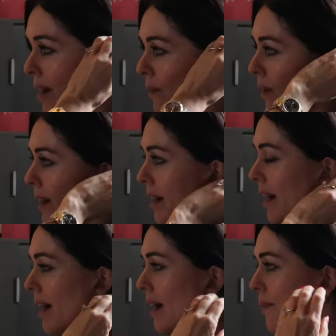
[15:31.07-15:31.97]
network
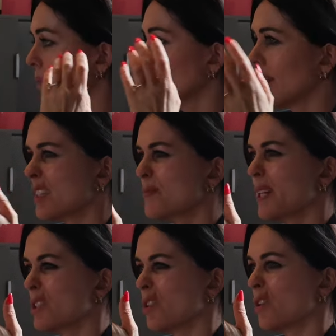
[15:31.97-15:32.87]
that I
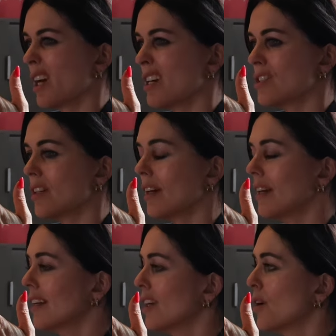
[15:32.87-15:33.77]
speak to occasionally,
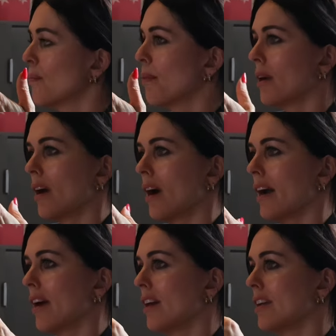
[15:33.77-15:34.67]
but
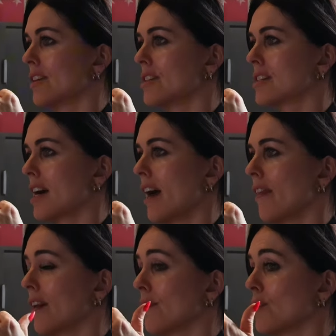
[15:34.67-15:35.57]
I
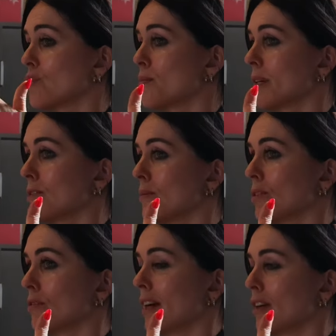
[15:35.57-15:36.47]
understand that if I speak to him
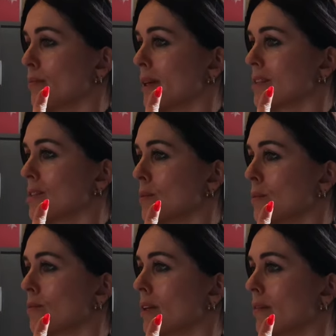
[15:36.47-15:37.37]
on a regular basis, he
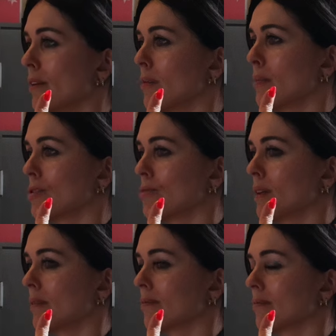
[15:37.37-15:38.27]
would really push
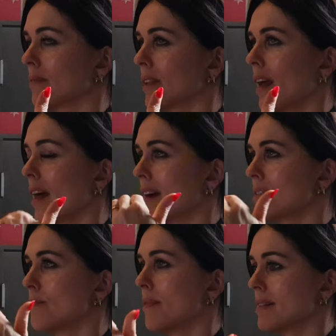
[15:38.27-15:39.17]
me. And I
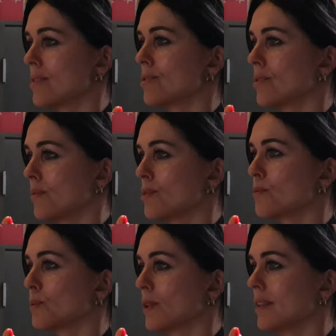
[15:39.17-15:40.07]
actually messaged him
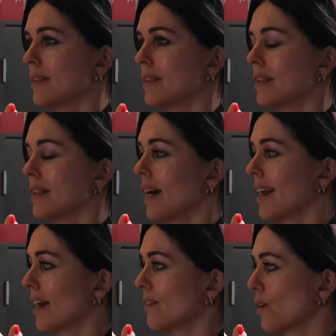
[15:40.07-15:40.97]
this morning,
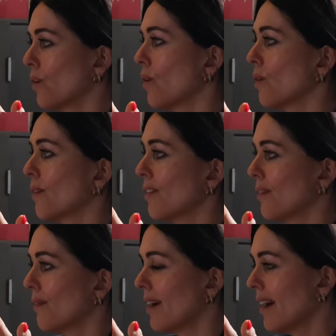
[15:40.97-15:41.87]
and I have a call with
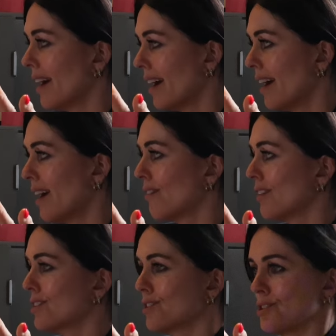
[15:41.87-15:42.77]
him
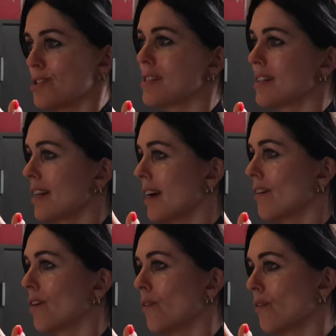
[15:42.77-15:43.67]
every Tuesday
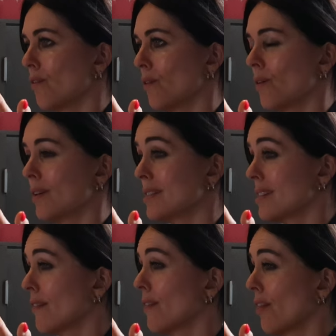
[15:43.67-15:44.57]
now going forward to
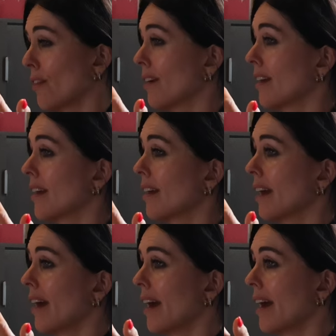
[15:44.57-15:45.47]
7:30
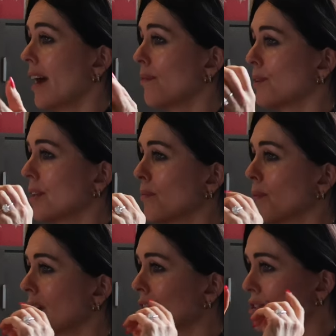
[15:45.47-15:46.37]
a.m.
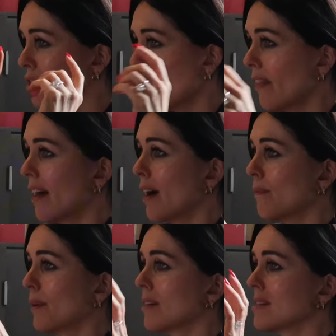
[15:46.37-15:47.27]
But I done that
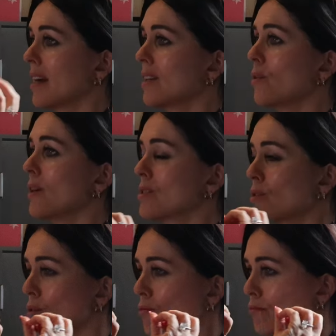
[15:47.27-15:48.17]
because I know he's
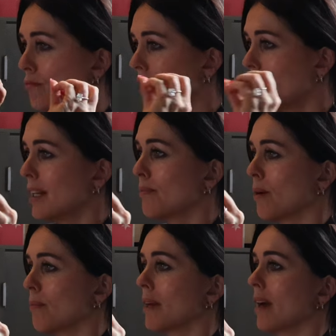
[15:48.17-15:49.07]
going to really
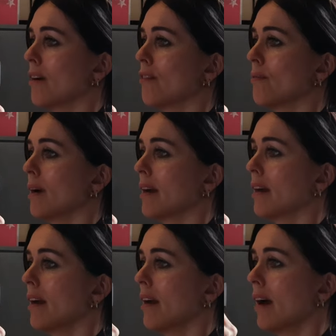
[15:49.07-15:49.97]
put me out of my
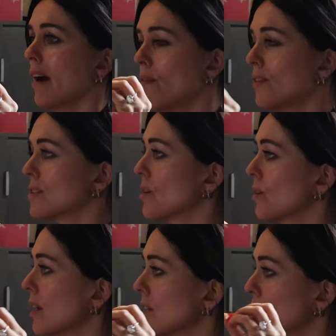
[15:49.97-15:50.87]
comfort
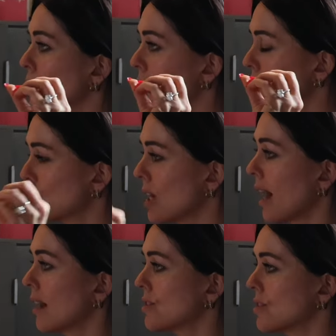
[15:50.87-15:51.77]
zone, and he's going to
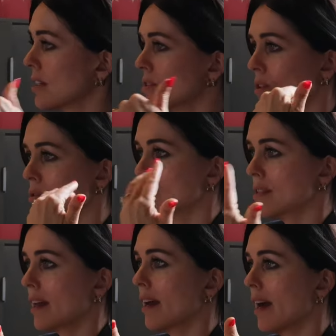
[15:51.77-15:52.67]
challenge excuses
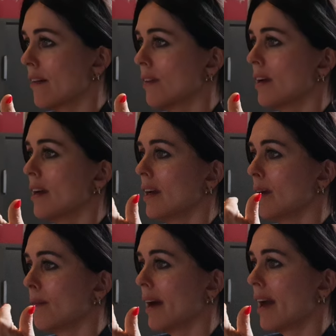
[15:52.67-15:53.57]
that I have
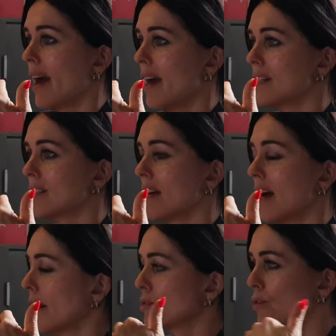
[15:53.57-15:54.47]
in my head,
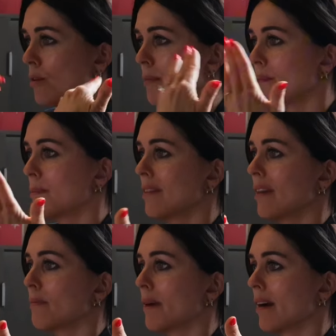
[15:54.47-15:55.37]
and it's going to make me
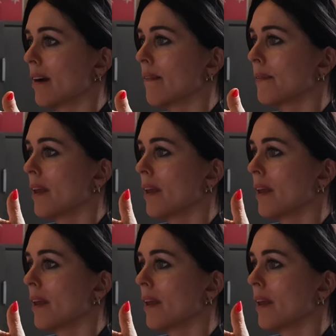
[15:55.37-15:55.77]
think bigger.